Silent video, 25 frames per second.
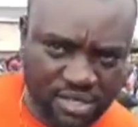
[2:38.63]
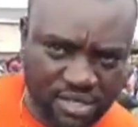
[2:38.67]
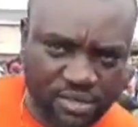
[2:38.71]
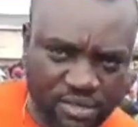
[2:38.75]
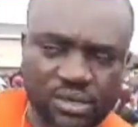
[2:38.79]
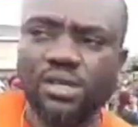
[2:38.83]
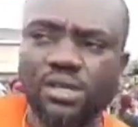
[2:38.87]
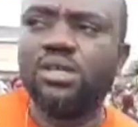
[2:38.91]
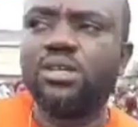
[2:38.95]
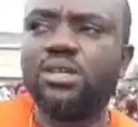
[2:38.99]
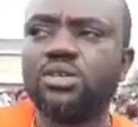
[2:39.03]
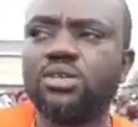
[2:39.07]

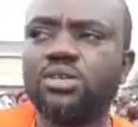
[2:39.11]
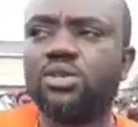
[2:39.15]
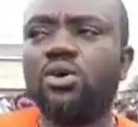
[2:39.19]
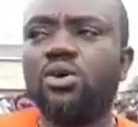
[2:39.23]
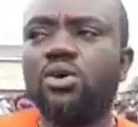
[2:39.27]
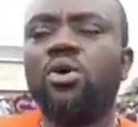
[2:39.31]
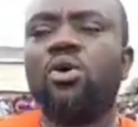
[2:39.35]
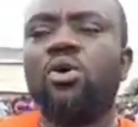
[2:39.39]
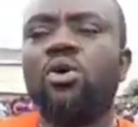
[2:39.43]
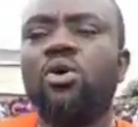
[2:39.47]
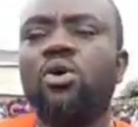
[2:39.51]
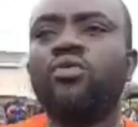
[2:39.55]
So
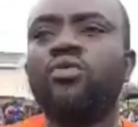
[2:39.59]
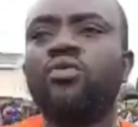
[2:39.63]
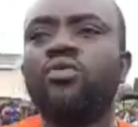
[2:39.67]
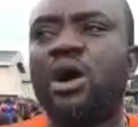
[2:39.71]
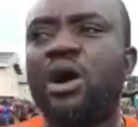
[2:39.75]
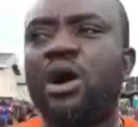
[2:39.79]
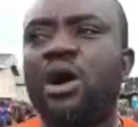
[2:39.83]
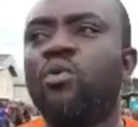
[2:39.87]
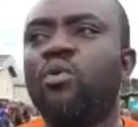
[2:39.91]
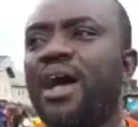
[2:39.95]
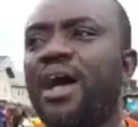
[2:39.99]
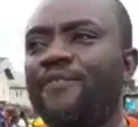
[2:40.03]
now we have to
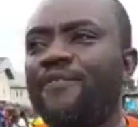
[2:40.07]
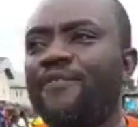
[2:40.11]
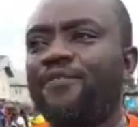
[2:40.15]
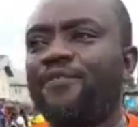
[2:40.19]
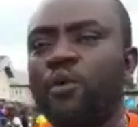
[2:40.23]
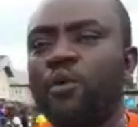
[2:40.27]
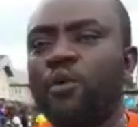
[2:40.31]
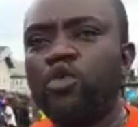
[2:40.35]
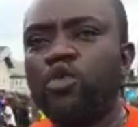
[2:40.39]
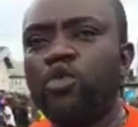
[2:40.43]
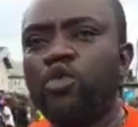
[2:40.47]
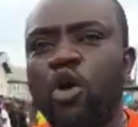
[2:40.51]
put
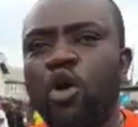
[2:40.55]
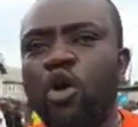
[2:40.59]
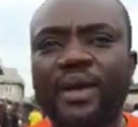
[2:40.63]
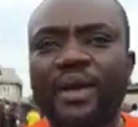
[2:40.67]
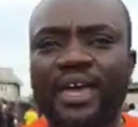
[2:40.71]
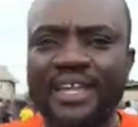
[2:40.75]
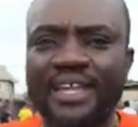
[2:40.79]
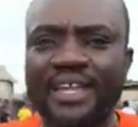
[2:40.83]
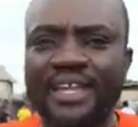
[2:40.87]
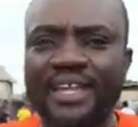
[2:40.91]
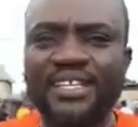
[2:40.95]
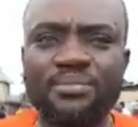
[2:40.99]
all
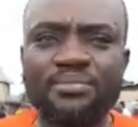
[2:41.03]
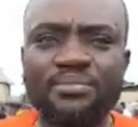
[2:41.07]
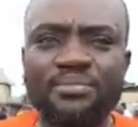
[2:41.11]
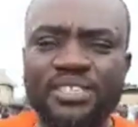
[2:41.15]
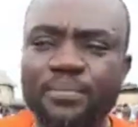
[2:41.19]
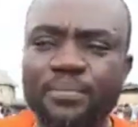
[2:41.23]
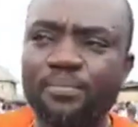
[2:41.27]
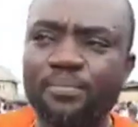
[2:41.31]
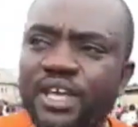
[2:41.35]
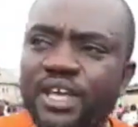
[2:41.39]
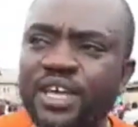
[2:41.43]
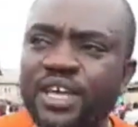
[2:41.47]
mechanisms in
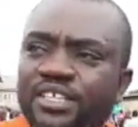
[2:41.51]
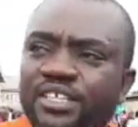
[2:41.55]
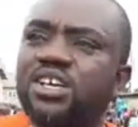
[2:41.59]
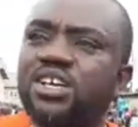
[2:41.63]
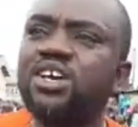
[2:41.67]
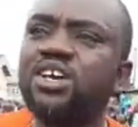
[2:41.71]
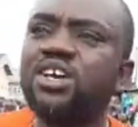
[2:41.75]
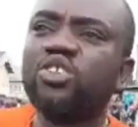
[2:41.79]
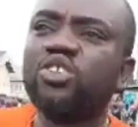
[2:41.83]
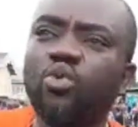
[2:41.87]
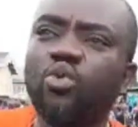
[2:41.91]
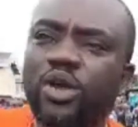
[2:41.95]
place to
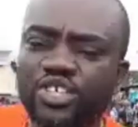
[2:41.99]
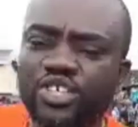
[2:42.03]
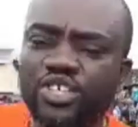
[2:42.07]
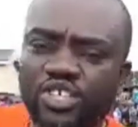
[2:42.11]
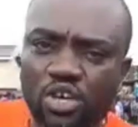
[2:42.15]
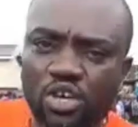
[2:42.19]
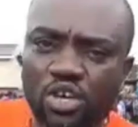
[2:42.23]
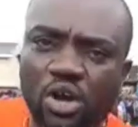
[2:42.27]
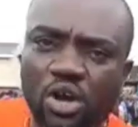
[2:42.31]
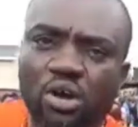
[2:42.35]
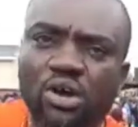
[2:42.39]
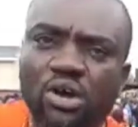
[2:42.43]
ensure
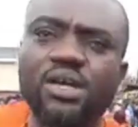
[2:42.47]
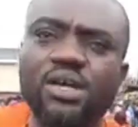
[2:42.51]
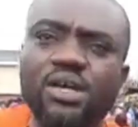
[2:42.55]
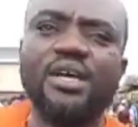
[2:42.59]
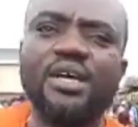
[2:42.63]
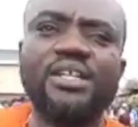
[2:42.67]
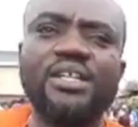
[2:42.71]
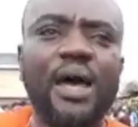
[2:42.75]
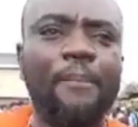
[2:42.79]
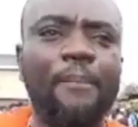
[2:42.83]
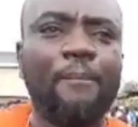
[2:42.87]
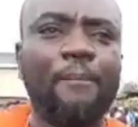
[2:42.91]
that
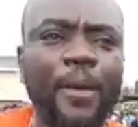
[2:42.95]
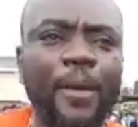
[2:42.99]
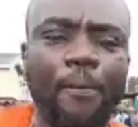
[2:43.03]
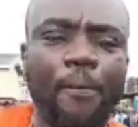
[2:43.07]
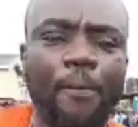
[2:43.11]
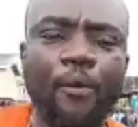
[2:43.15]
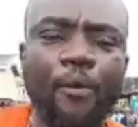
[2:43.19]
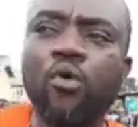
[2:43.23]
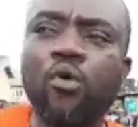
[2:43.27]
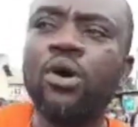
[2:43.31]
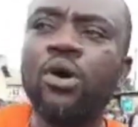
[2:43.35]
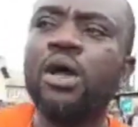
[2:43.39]
people
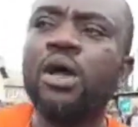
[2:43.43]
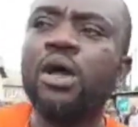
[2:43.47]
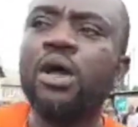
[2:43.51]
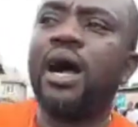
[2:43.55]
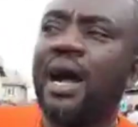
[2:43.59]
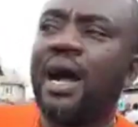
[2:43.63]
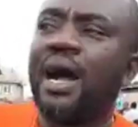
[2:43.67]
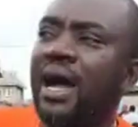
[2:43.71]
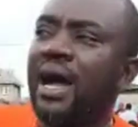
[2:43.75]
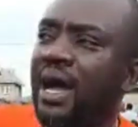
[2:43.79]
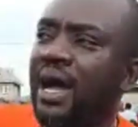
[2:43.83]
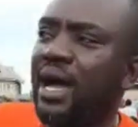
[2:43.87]

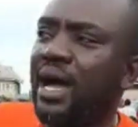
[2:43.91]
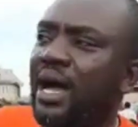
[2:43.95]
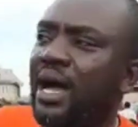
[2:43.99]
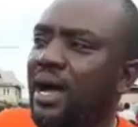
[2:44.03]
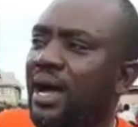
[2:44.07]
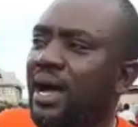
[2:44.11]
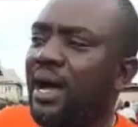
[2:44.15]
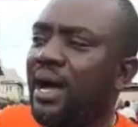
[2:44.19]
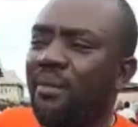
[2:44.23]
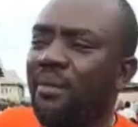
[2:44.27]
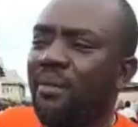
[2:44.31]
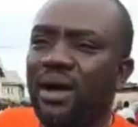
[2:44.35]

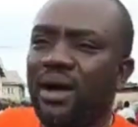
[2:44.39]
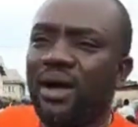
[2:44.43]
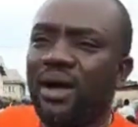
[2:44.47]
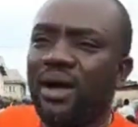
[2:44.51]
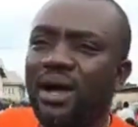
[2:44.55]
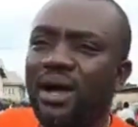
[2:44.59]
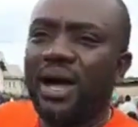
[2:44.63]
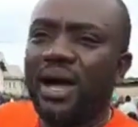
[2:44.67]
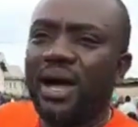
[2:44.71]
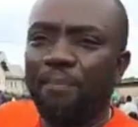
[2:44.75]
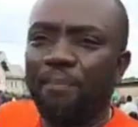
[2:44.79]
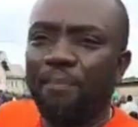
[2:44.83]
are
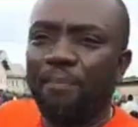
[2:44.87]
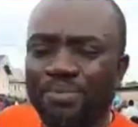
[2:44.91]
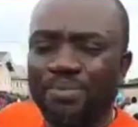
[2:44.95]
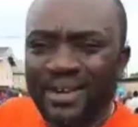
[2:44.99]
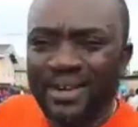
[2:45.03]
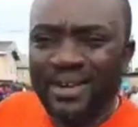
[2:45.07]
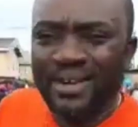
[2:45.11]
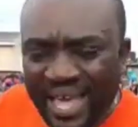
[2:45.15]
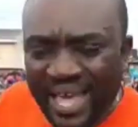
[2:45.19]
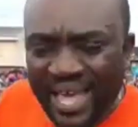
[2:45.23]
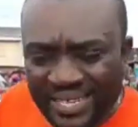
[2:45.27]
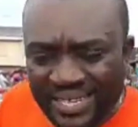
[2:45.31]

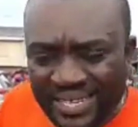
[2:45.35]
placed